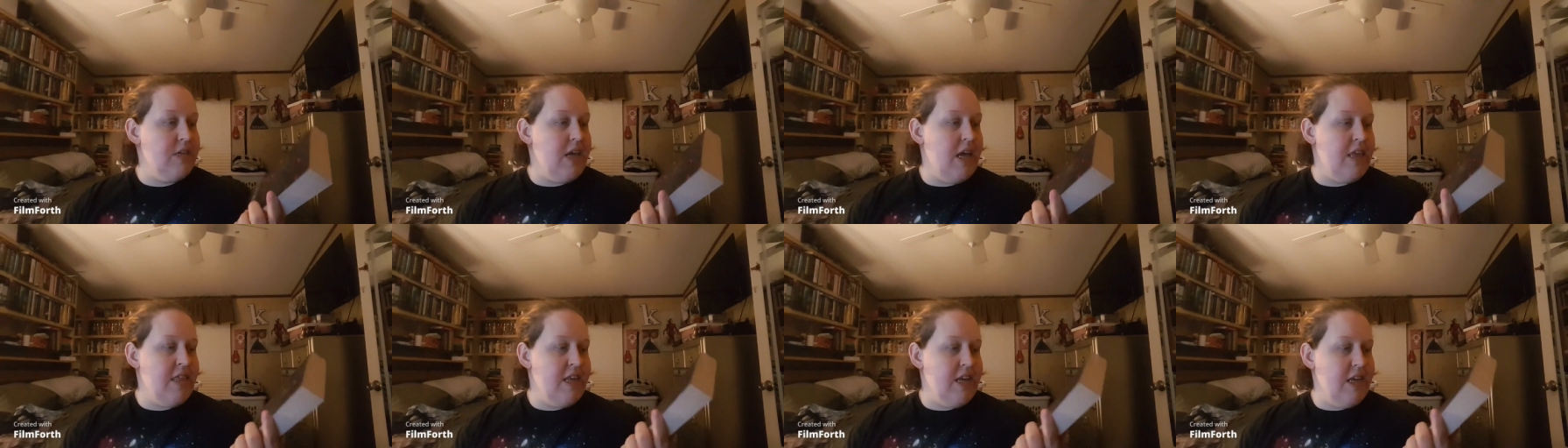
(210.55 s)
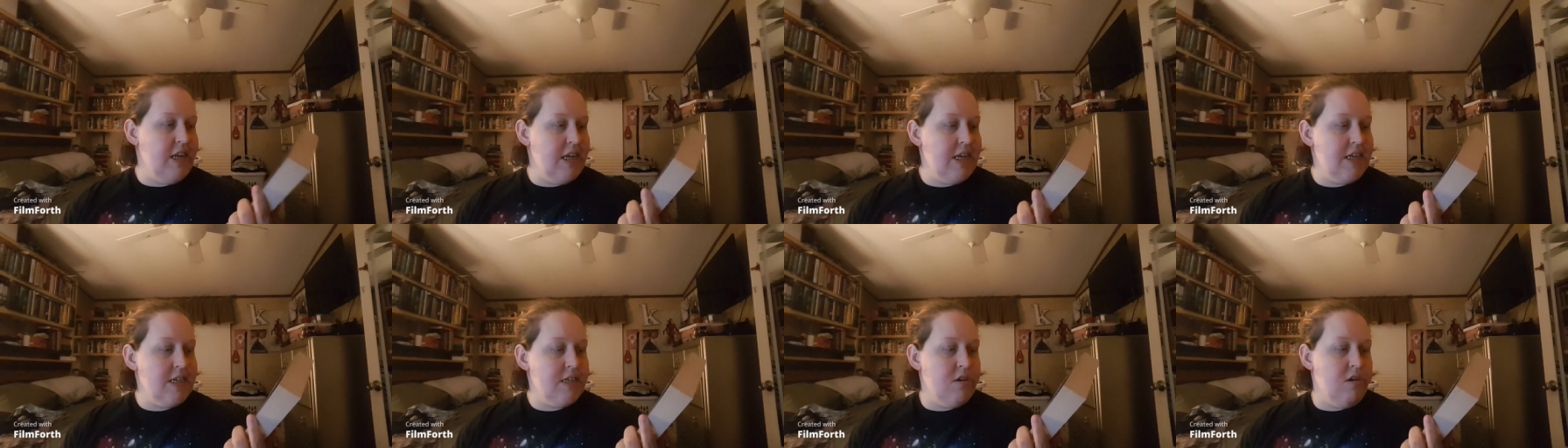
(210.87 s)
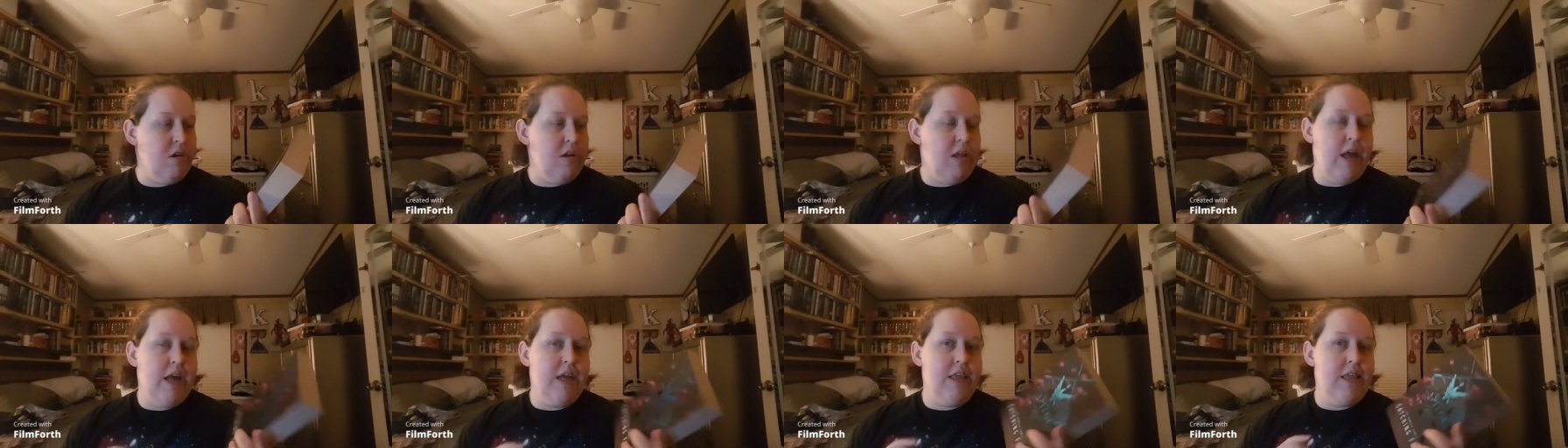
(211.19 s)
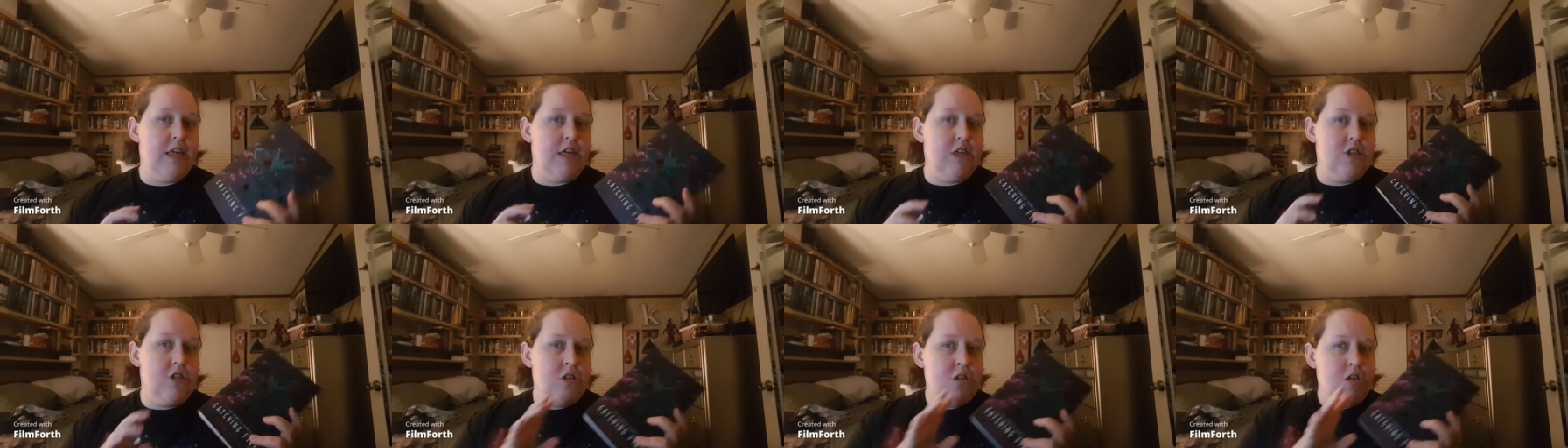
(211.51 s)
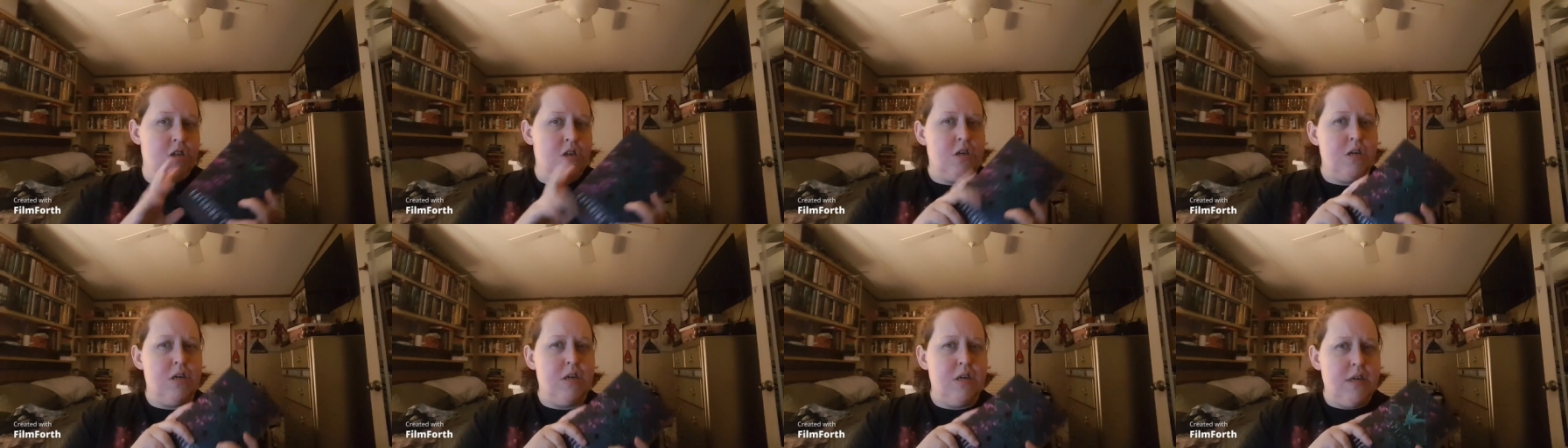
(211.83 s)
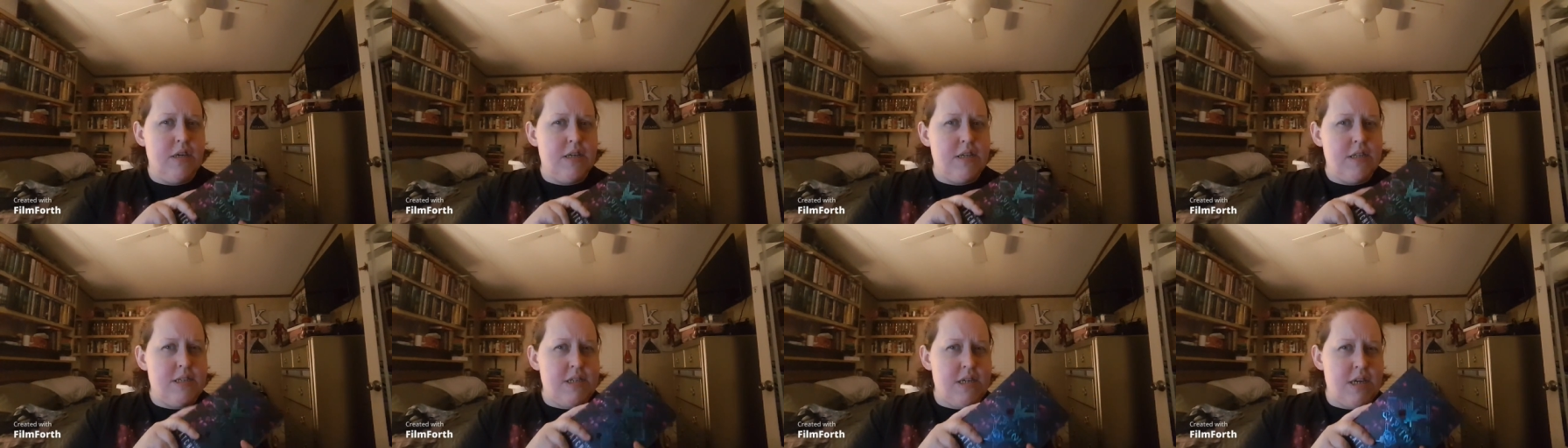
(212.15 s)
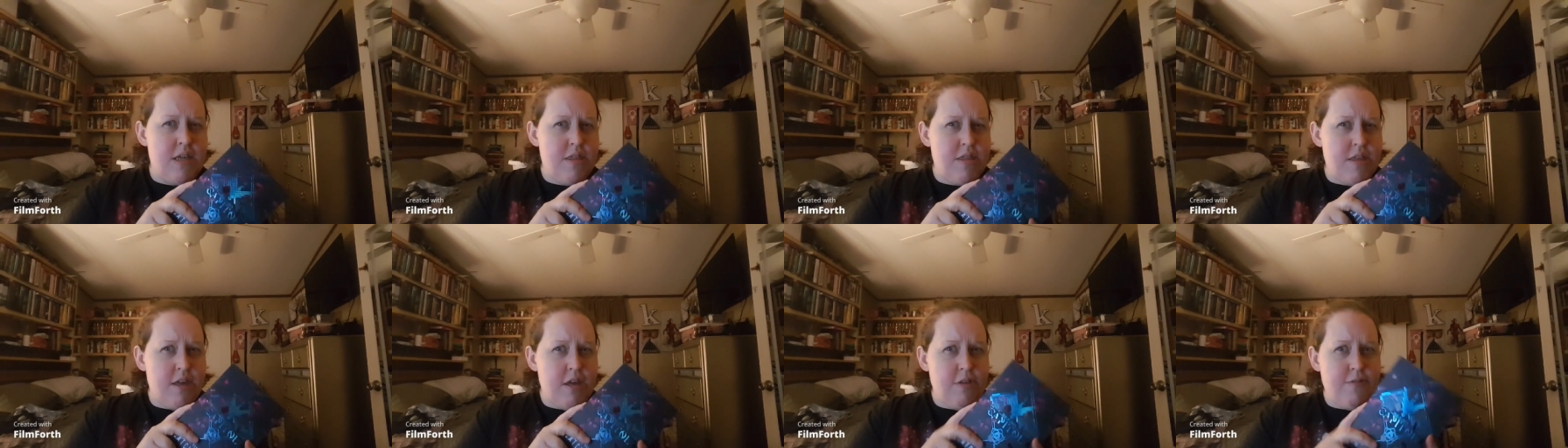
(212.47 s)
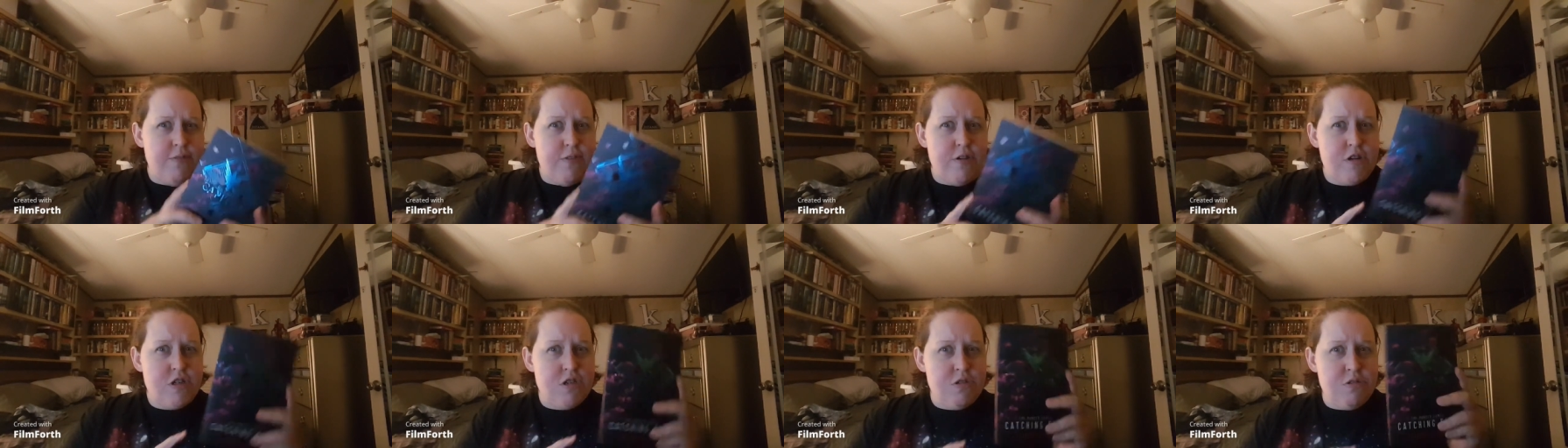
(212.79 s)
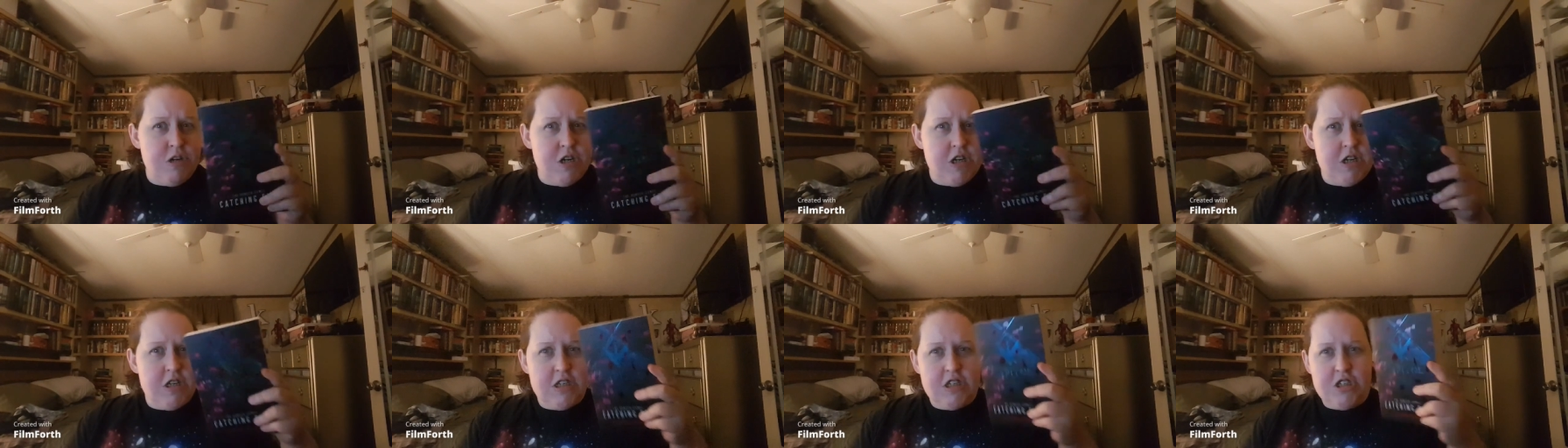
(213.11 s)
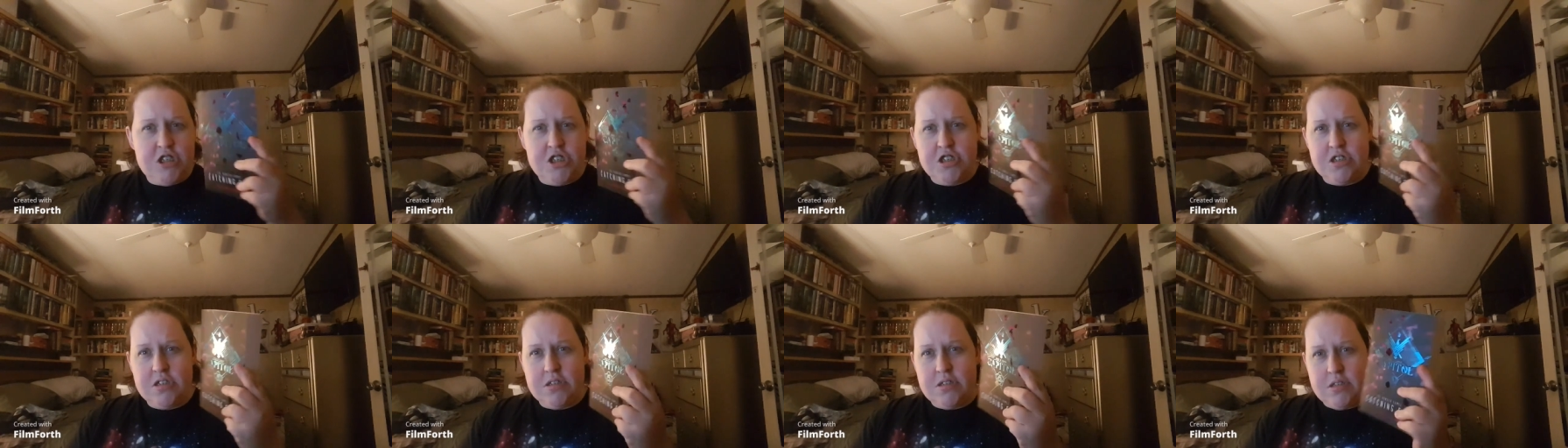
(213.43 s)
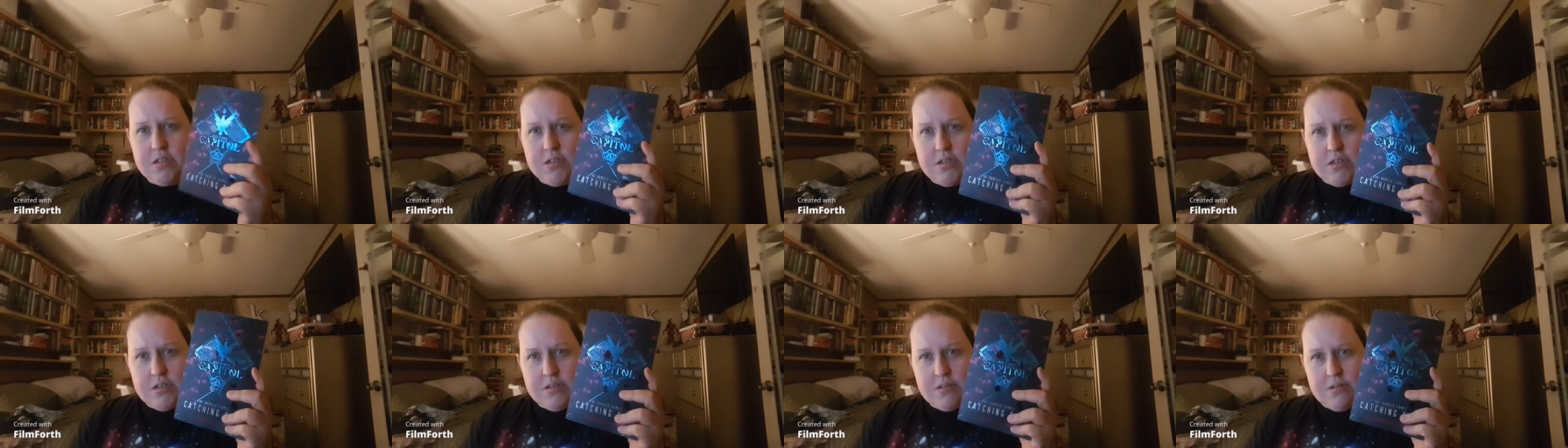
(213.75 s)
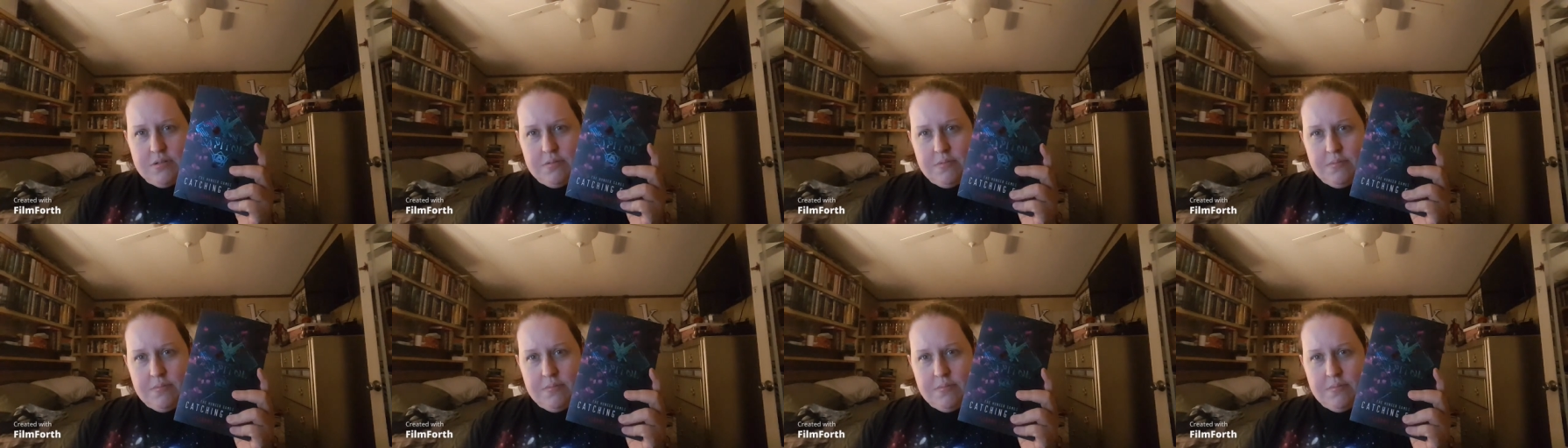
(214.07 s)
I think these are like the 10th anniversary editions.